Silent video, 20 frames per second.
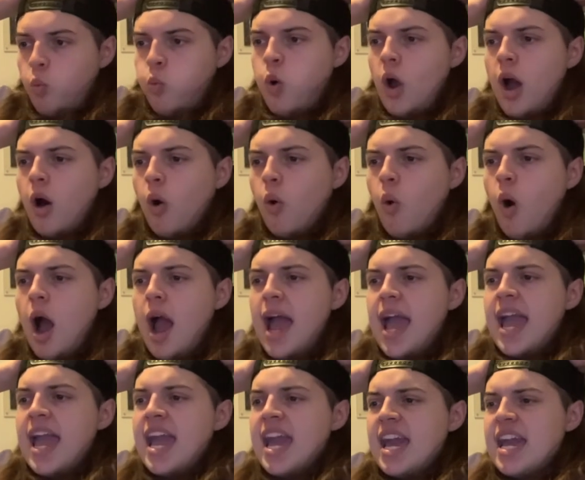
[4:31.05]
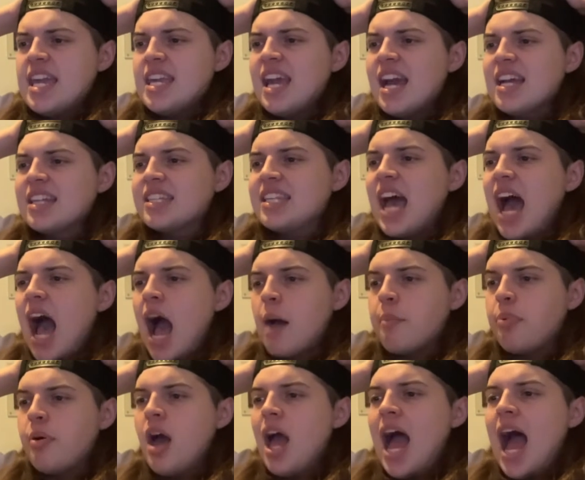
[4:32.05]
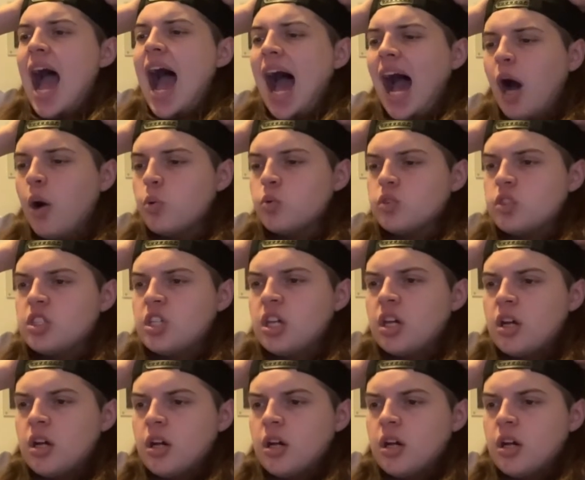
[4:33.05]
Will he tap out?